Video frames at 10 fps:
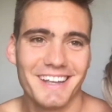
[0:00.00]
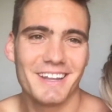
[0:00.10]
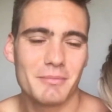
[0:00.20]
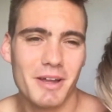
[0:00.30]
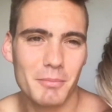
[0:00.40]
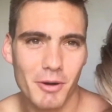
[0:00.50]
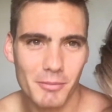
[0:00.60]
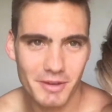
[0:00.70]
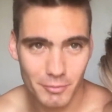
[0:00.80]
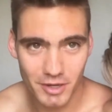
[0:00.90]
in my
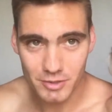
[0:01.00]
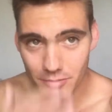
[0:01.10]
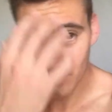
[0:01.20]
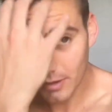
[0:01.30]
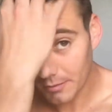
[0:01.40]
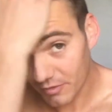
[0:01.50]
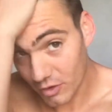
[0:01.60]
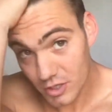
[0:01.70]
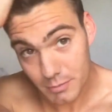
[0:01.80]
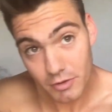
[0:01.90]
apartment in Westwood when I
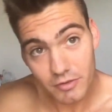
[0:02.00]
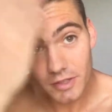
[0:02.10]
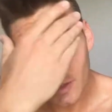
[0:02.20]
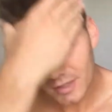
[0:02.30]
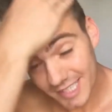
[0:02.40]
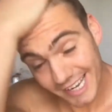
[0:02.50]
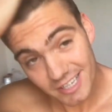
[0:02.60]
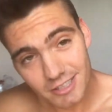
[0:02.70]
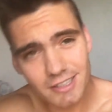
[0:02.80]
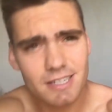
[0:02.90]
first moved to Los
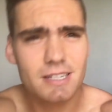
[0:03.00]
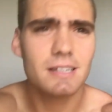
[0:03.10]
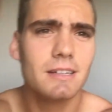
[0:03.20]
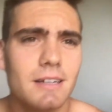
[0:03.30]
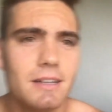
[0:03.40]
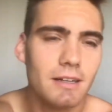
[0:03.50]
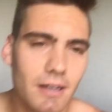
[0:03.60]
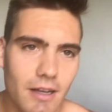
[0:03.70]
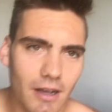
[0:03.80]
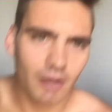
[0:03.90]
Angeles,
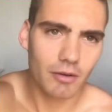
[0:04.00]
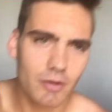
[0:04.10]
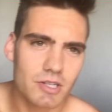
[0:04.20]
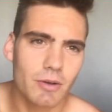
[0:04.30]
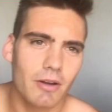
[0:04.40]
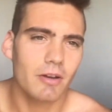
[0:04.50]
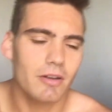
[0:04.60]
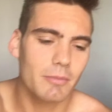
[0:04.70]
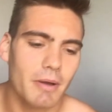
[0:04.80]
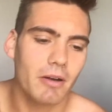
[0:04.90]
I would always go out
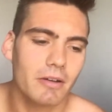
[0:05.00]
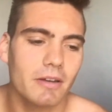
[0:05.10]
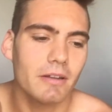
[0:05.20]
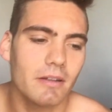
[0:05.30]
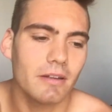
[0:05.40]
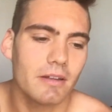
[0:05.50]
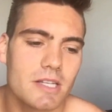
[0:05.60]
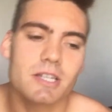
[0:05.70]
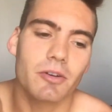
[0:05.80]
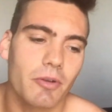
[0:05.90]
onto the balcony and
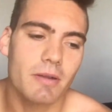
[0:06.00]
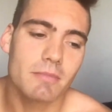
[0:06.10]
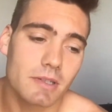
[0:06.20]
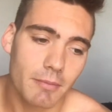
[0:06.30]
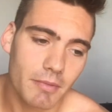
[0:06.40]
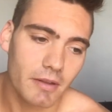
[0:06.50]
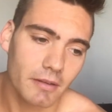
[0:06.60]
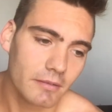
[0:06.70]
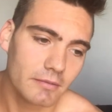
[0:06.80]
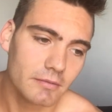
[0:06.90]
scream
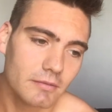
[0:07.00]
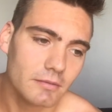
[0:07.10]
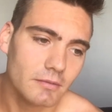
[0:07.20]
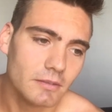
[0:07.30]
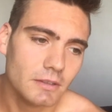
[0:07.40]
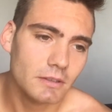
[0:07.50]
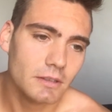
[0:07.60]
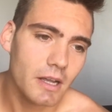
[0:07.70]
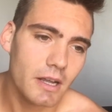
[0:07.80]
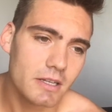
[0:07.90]
something
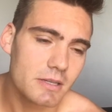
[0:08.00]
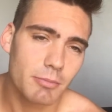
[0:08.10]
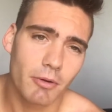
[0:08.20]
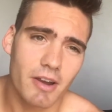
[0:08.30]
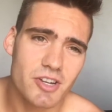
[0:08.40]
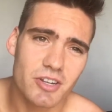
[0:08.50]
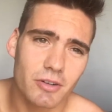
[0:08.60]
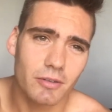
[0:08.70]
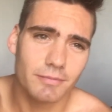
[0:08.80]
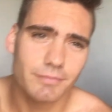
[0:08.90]

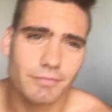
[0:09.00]
inspirational.